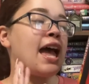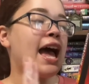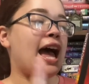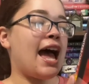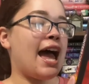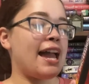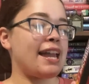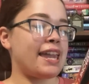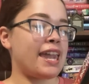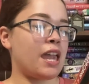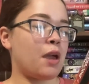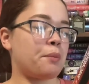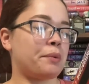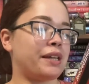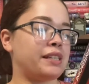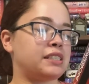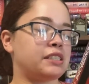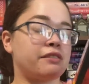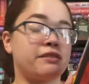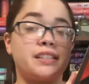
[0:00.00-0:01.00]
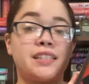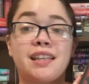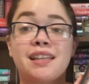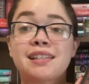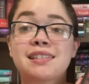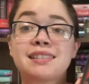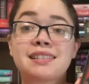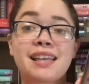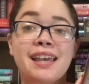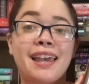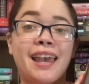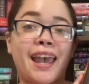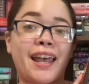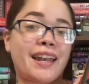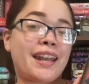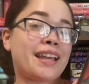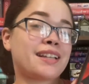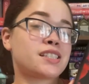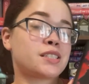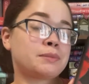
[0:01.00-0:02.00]
I can't wait to read this and
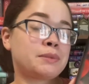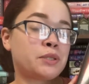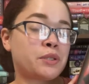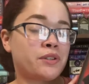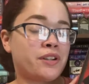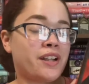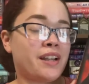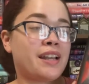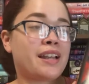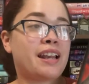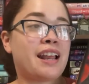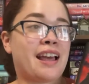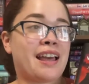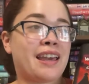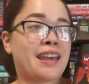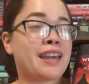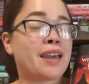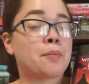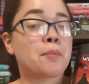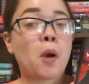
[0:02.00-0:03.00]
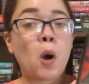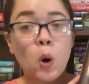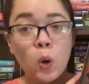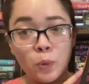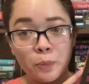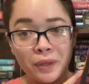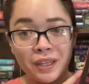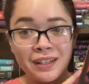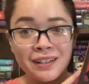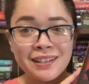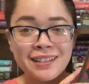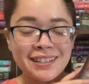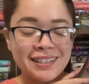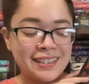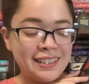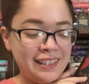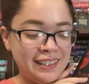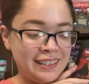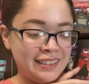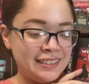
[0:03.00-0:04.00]
it's a middle grade. I am hoping
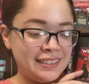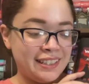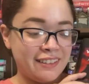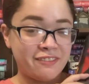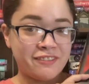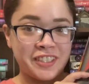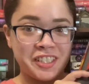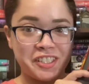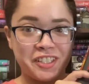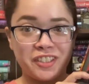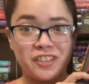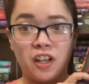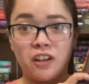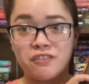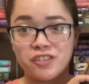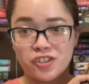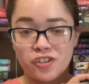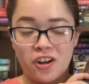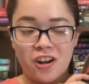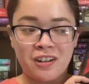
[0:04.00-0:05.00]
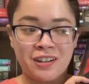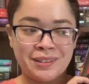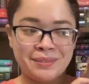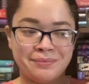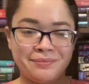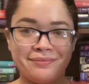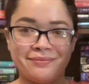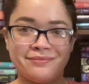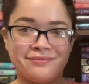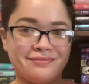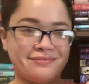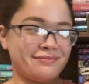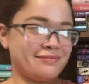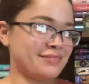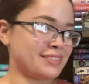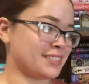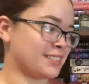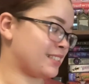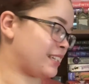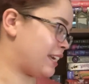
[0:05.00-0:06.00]
that finishes off strong.
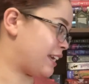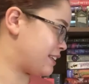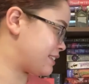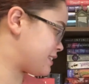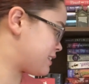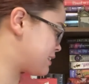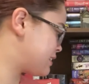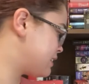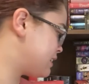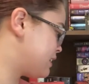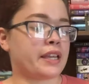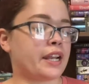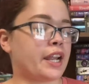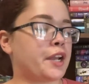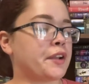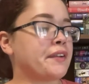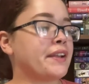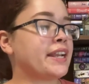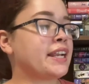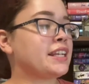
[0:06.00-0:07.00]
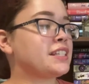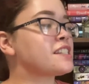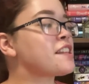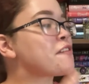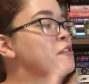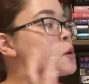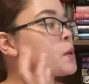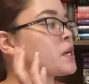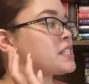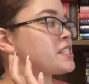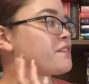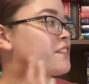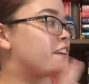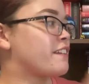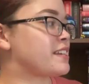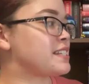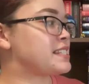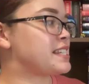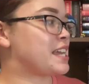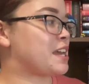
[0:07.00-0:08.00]
Yes. And I'm reading is, of course,
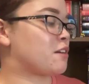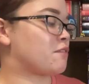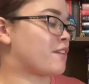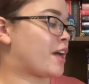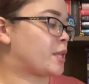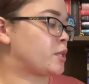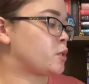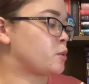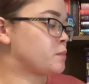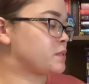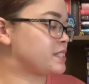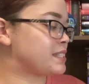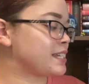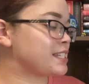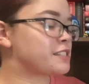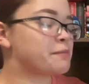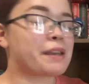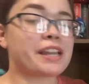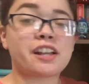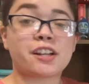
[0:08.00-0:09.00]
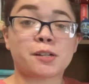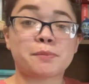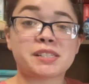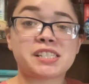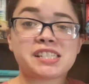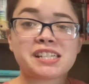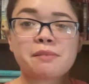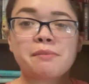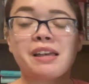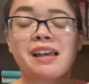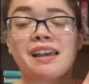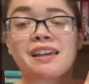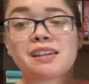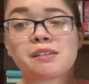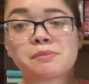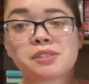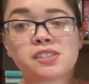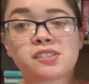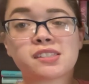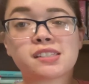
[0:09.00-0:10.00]
Fairy Tail Volume 6 by Hiro Mashima. I am
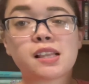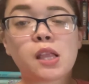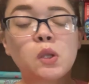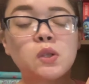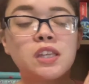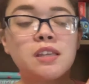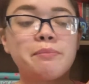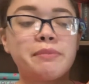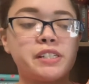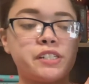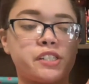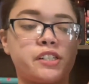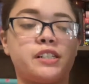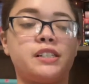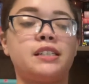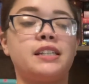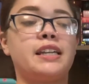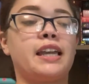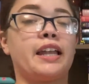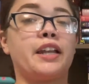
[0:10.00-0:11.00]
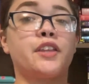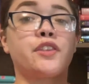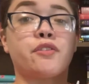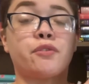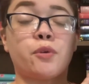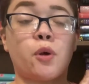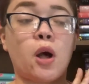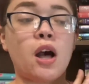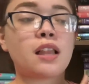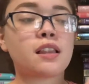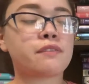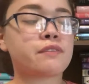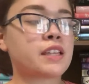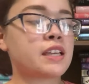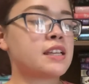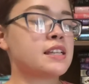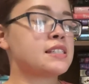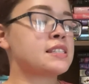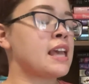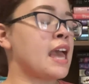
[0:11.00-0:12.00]
slowly but surely getting through all of
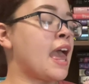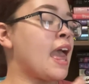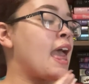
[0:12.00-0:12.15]
these.